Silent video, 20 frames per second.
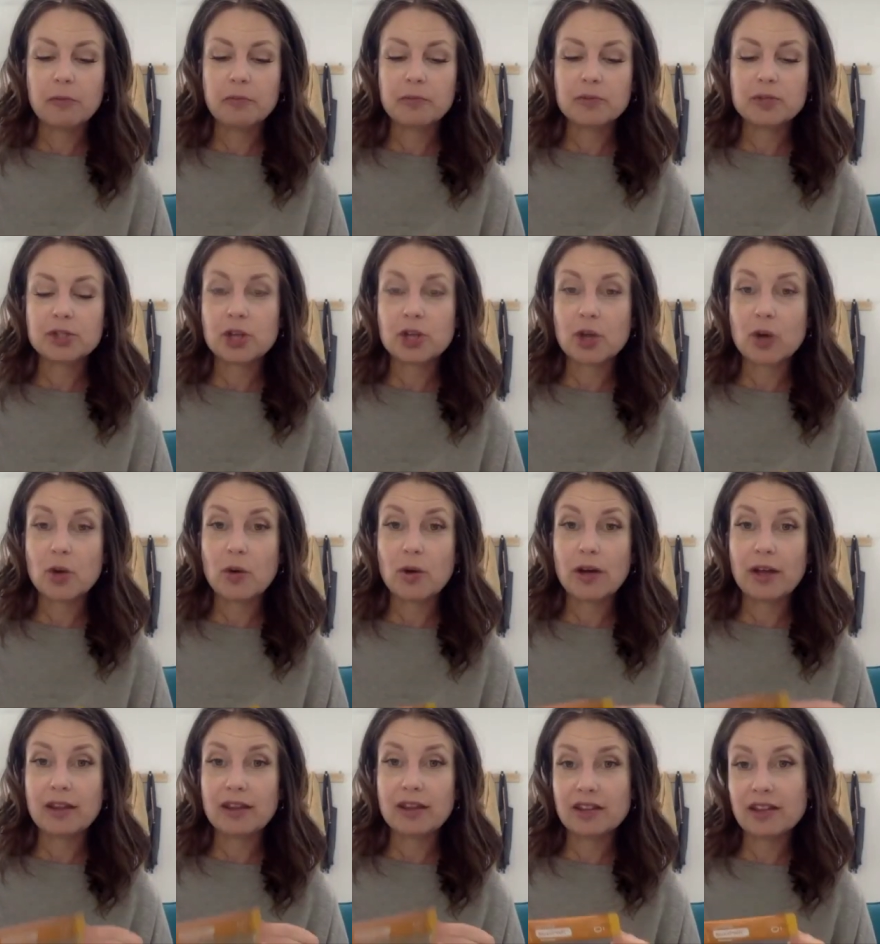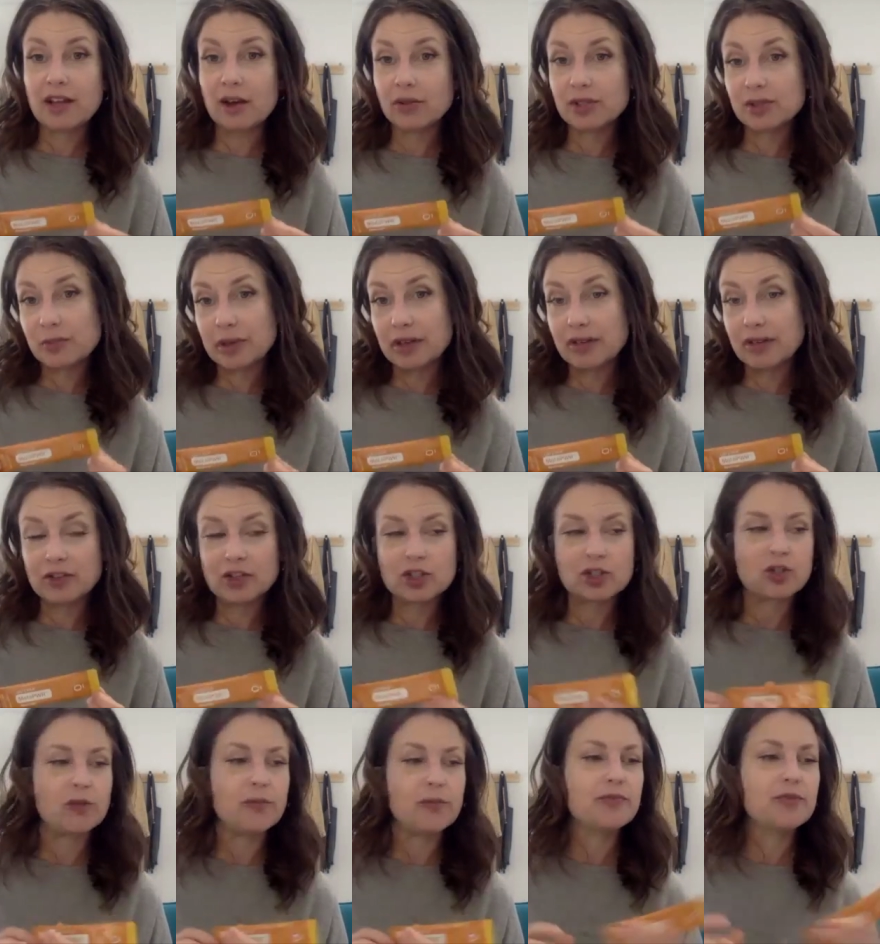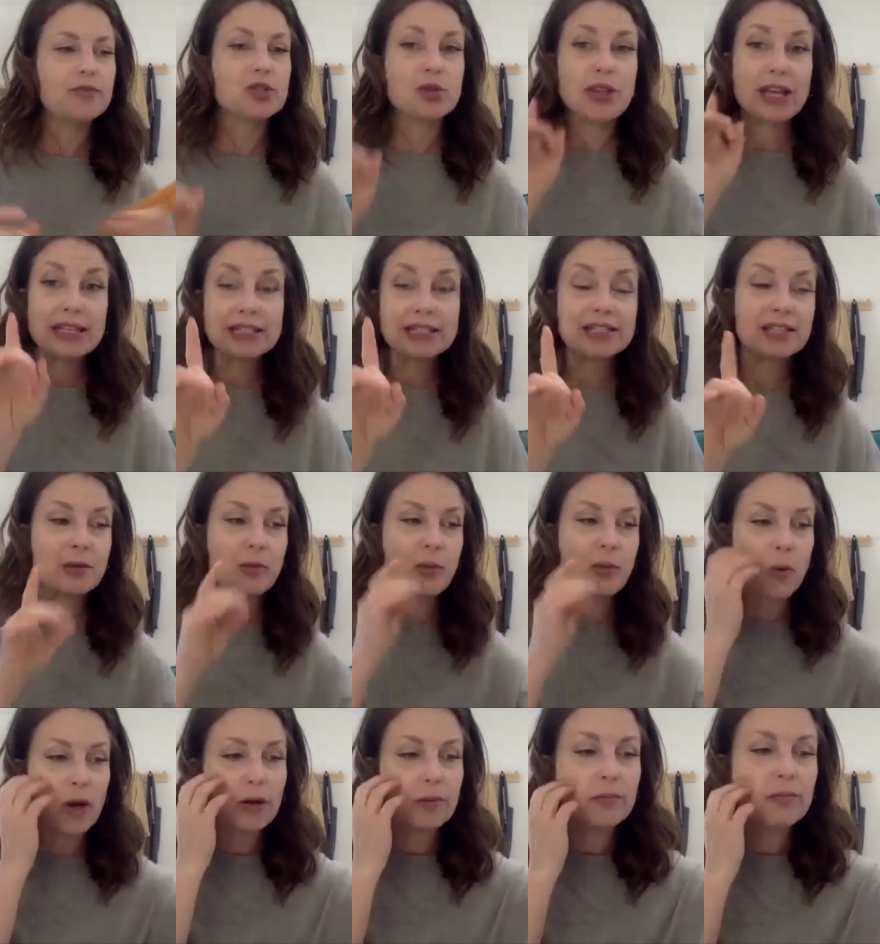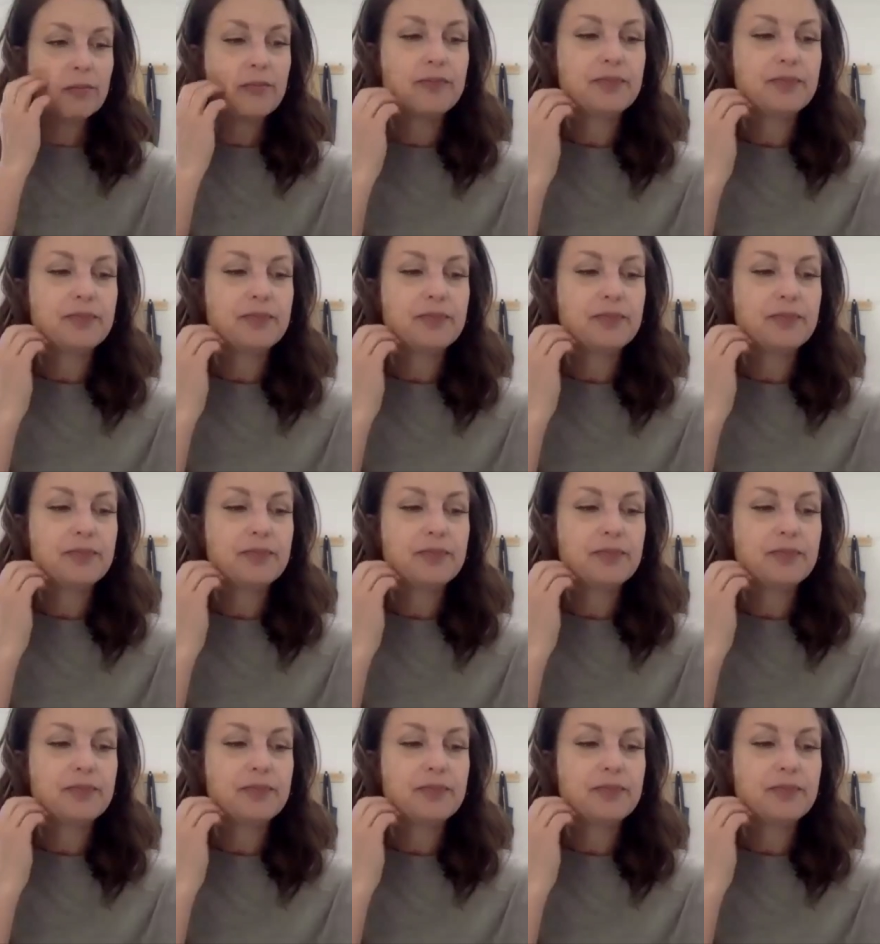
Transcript: So I think that was beneficial. So that's step 1.